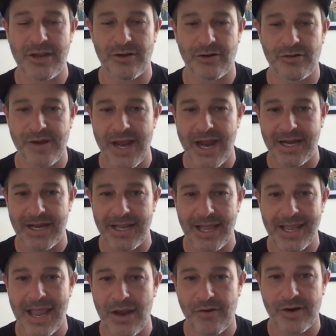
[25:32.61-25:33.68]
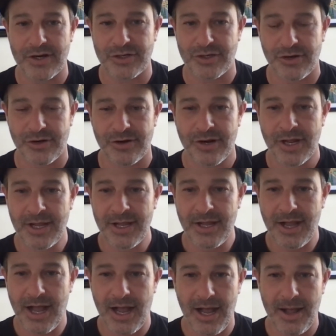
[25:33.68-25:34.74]
You're creating a character
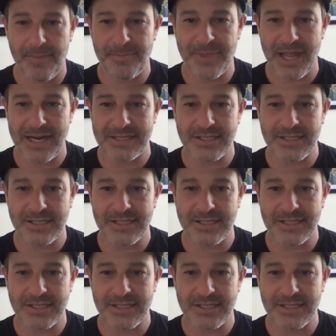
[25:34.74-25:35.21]
that